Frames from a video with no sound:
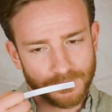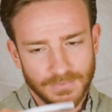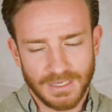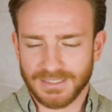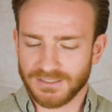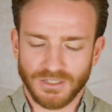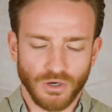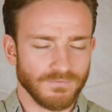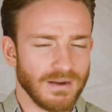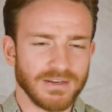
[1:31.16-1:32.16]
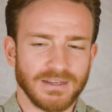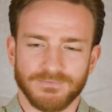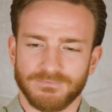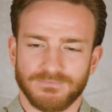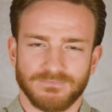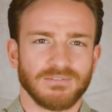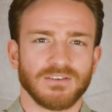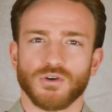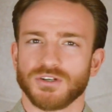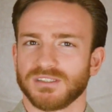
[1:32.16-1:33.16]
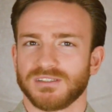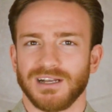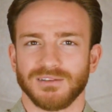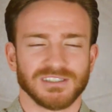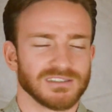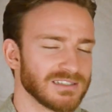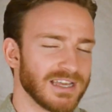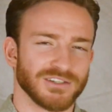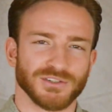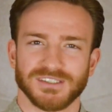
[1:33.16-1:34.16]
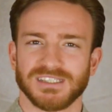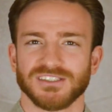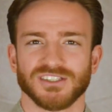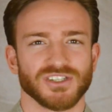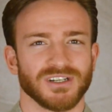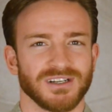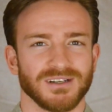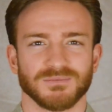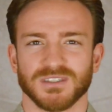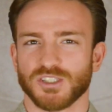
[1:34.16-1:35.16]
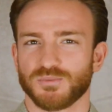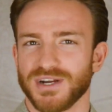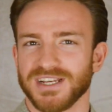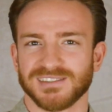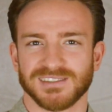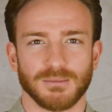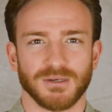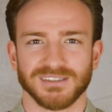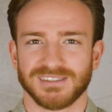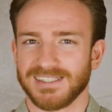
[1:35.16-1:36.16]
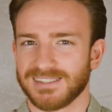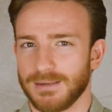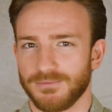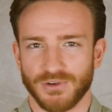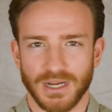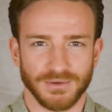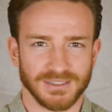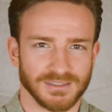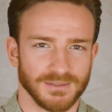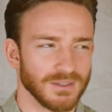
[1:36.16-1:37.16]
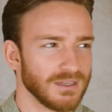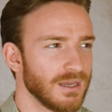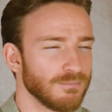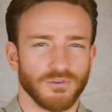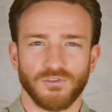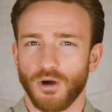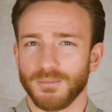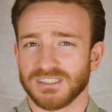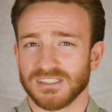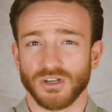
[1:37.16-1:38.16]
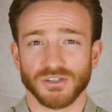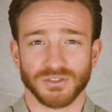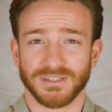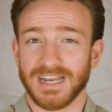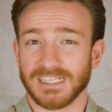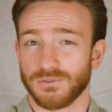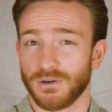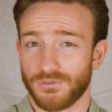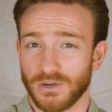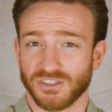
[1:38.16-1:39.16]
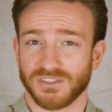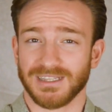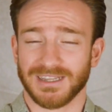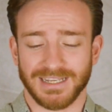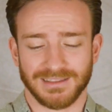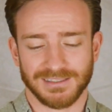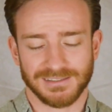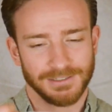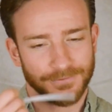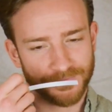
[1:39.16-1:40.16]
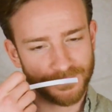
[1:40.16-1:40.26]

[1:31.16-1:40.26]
And you know, very, very versatile. This is like your signature spring, summer, daytime fragrance. Performance is also nice for a fresh scent like this.